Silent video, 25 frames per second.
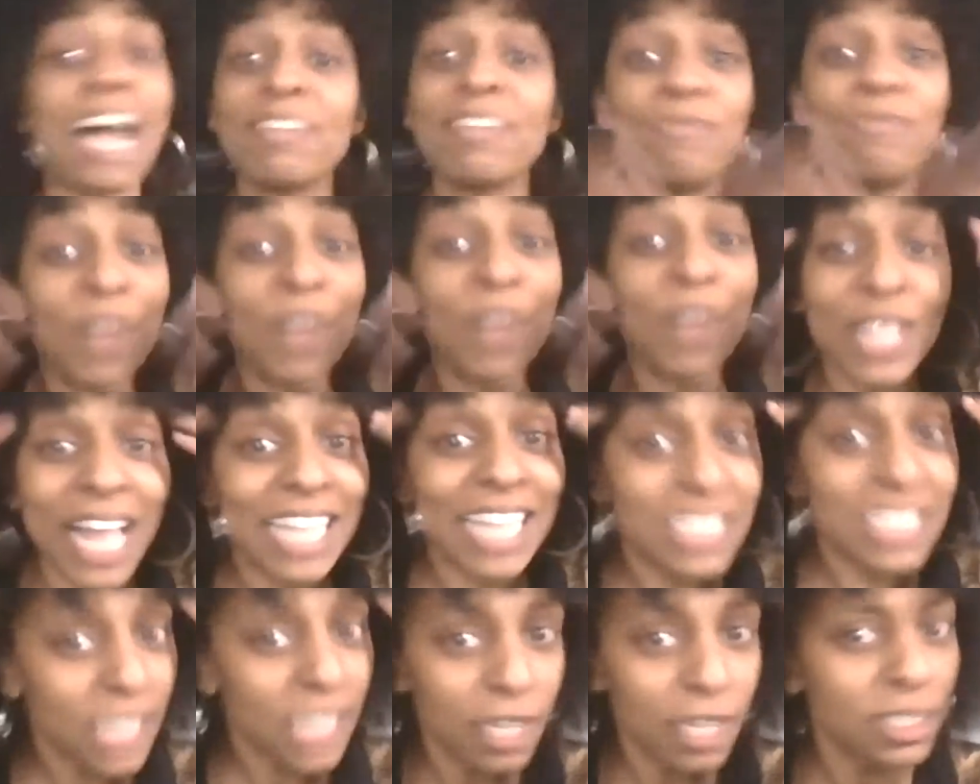I feel
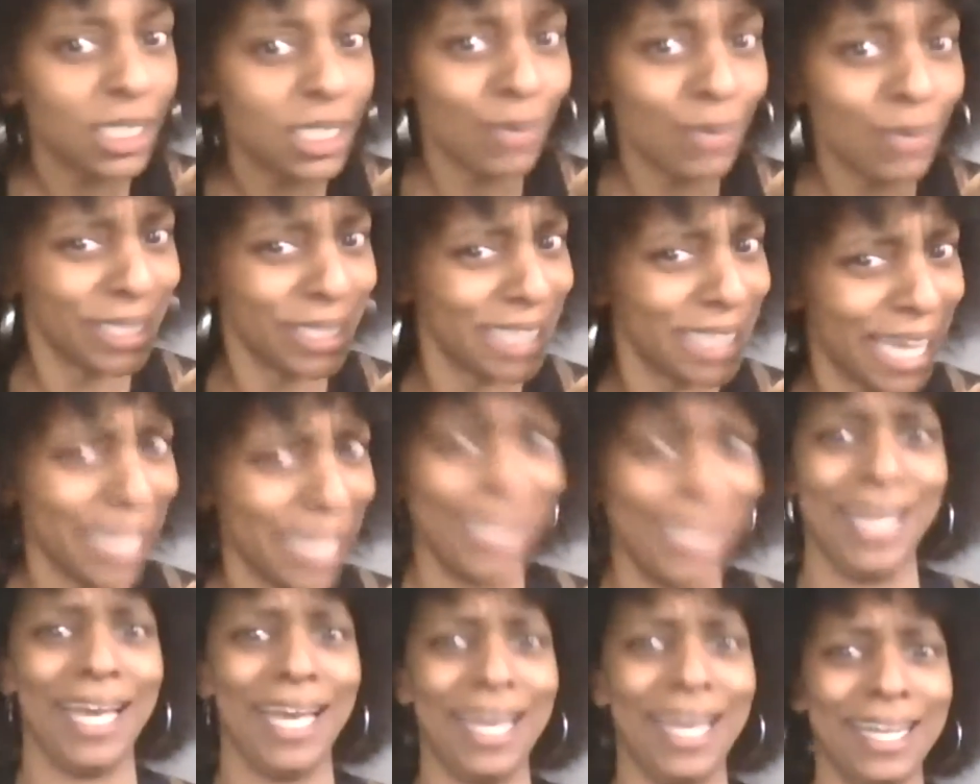like Cersei would
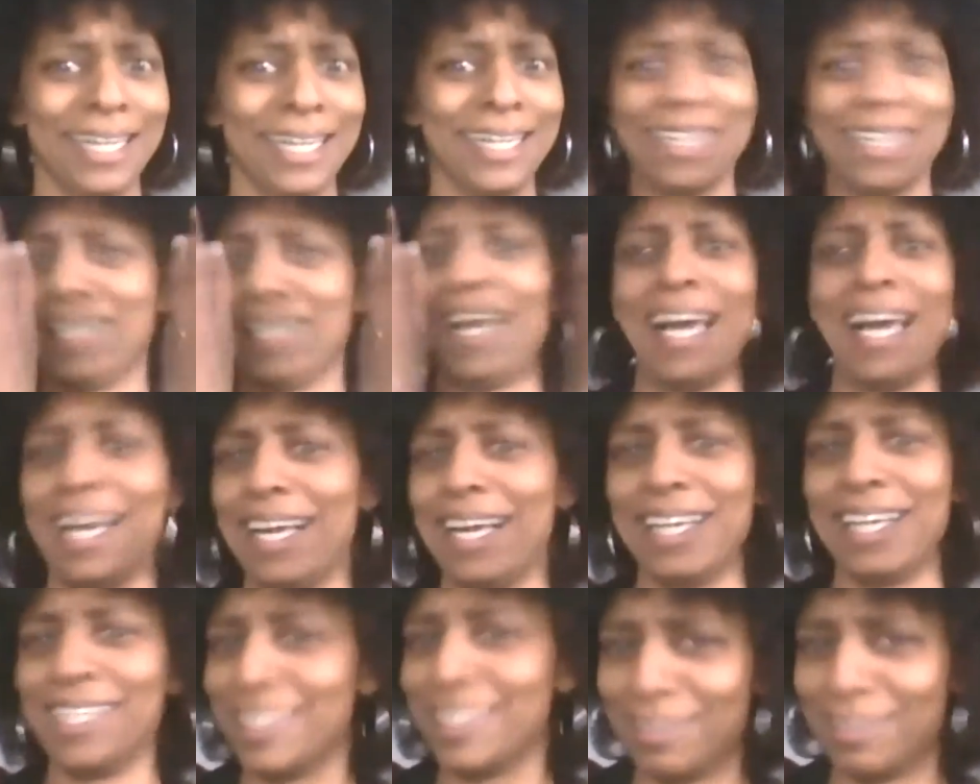say that.
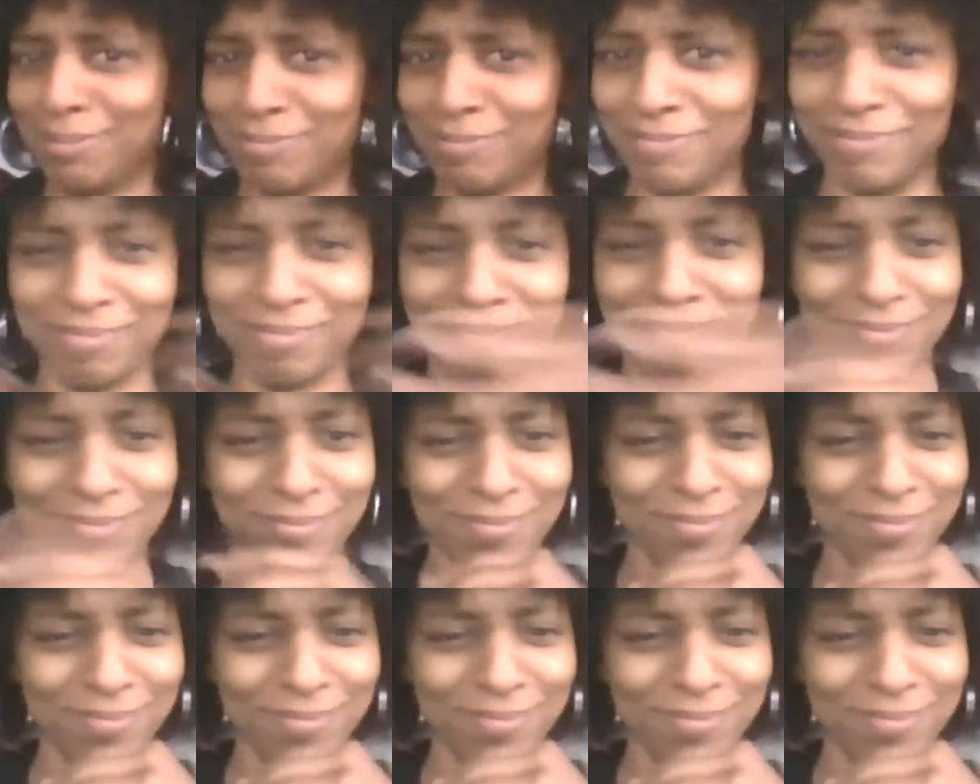Like, okay.